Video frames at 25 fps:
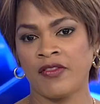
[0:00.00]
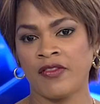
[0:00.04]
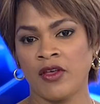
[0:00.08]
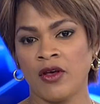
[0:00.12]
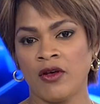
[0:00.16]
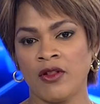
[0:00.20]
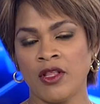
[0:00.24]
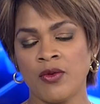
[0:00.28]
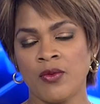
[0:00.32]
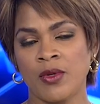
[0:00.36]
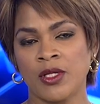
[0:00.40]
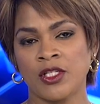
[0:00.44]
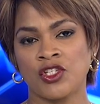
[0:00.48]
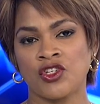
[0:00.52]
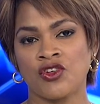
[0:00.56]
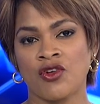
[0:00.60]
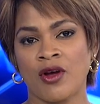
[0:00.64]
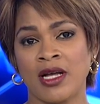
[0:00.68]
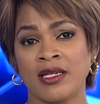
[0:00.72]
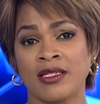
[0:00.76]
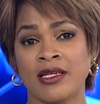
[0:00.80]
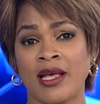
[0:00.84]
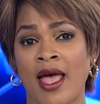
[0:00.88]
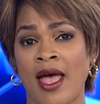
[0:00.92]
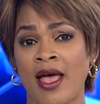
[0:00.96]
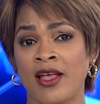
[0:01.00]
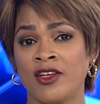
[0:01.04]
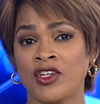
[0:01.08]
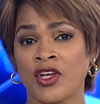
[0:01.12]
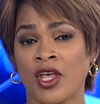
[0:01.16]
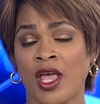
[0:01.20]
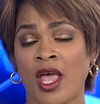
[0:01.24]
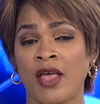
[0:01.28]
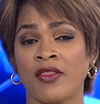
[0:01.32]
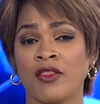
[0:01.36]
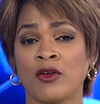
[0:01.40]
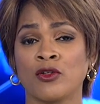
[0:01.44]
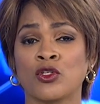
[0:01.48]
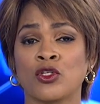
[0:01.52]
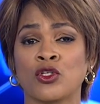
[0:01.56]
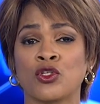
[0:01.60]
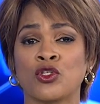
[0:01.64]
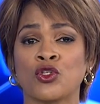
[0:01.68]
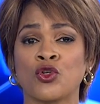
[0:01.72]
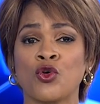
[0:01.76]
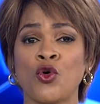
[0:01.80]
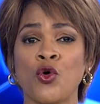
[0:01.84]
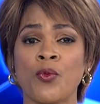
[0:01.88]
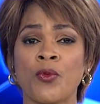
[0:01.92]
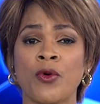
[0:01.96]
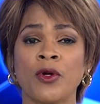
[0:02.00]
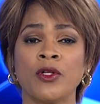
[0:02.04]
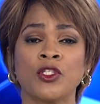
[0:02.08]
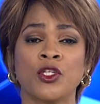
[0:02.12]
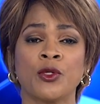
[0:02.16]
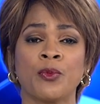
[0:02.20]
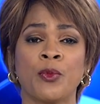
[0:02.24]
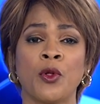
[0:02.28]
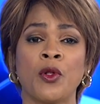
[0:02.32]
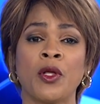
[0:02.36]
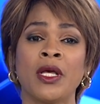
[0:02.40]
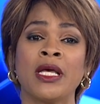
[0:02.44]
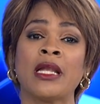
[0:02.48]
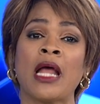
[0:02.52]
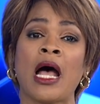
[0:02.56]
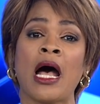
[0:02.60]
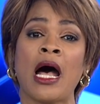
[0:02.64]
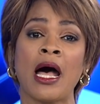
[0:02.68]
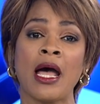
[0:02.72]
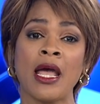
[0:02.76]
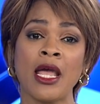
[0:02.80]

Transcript: the only ones trying to educate. There's a school principal in